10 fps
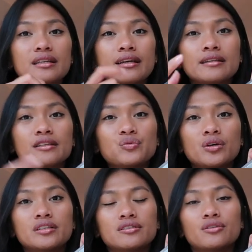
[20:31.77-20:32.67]
And this
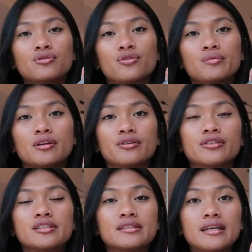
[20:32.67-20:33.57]
one is the normal or
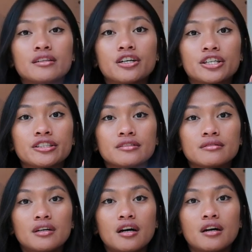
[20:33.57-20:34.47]
the standard
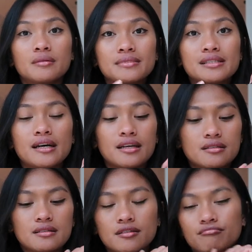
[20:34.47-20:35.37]

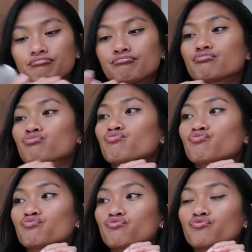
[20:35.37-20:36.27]
size.
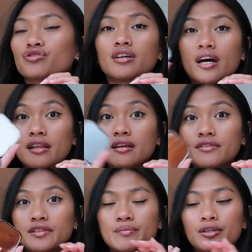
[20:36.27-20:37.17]
I love
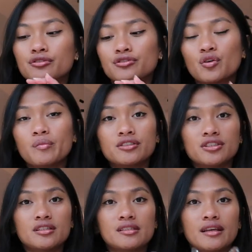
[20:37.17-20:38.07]
this mirror so much,
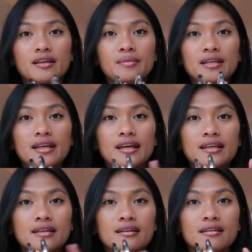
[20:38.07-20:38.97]
and it's like magnetic.